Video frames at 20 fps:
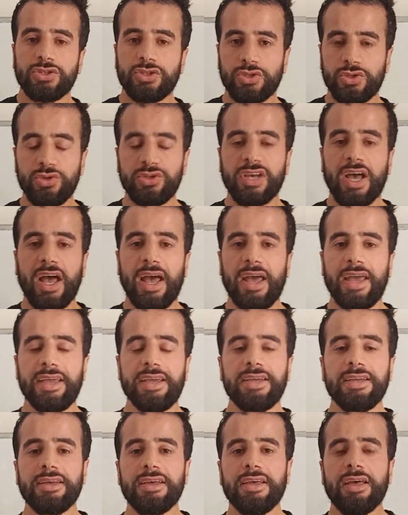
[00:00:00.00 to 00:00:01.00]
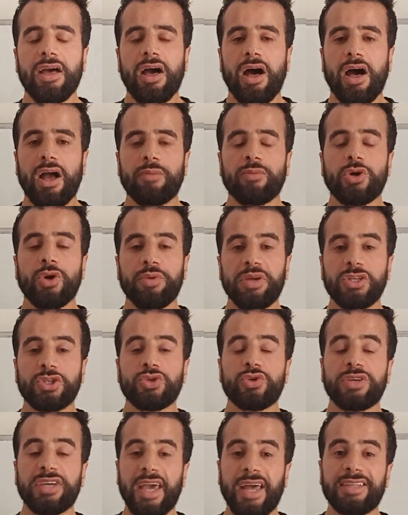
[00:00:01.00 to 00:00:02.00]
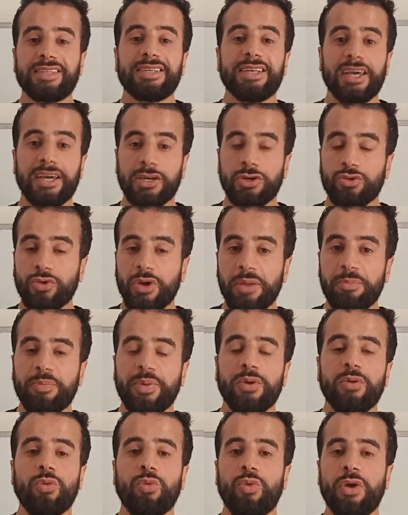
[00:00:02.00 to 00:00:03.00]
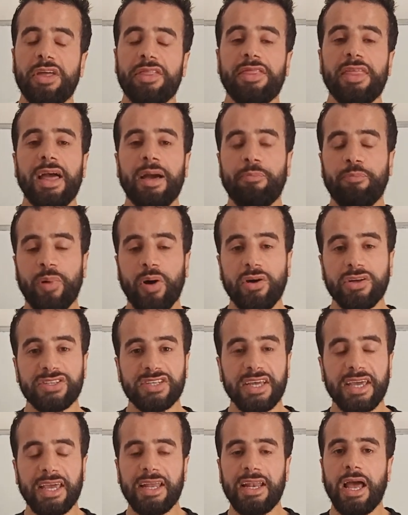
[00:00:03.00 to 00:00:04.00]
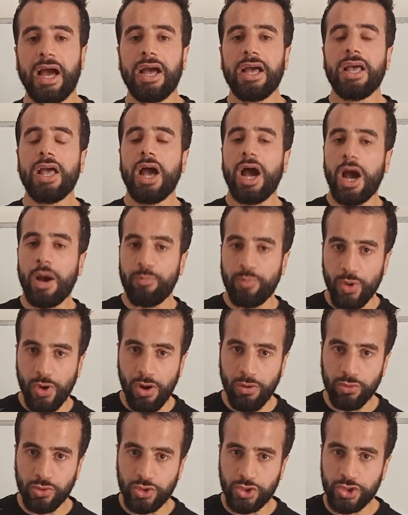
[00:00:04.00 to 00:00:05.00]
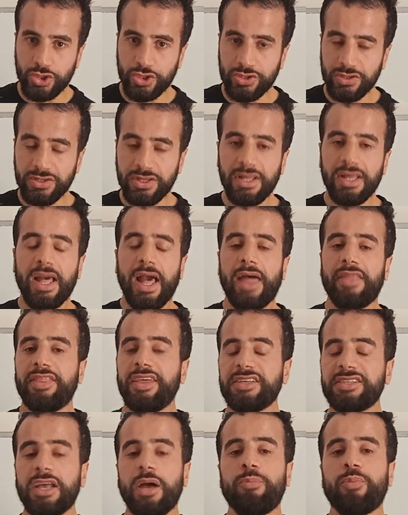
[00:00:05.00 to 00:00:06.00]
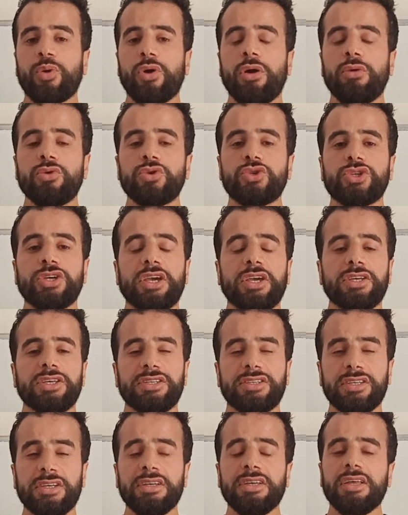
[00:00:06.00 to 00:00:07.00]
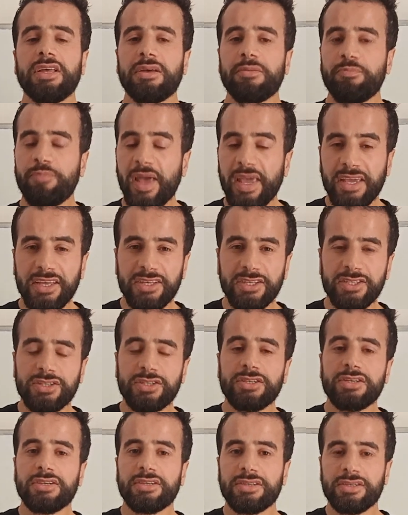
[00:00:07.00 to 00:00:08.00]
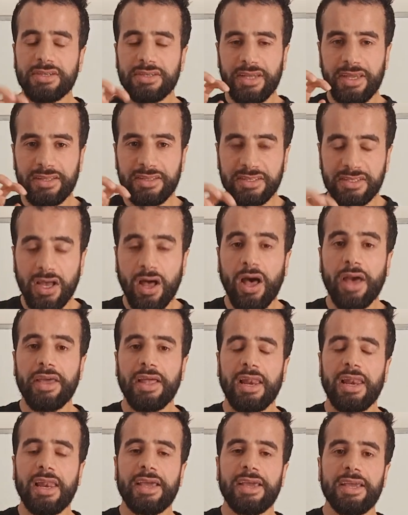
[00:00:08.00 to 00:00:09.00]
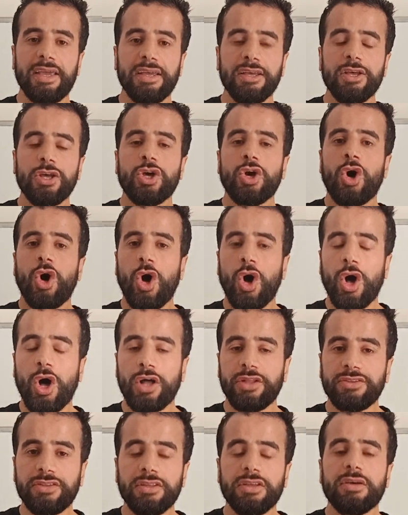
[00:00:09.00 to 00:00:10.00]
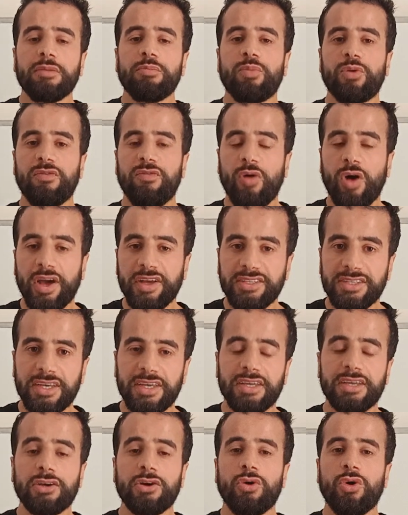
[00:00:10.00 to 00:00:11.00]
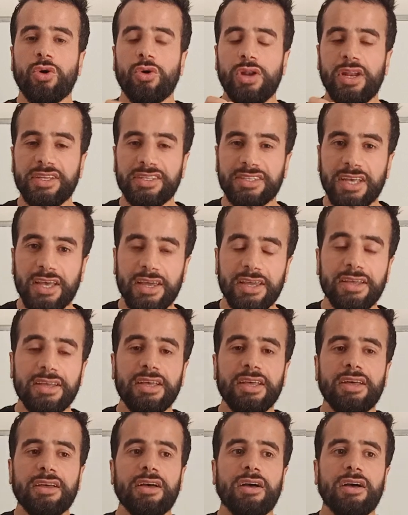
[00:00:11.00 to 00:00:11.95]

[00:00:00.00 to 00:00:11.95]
today I'm going to get a grip with a particular approach. And this approach is based entirely on providing, or let's say,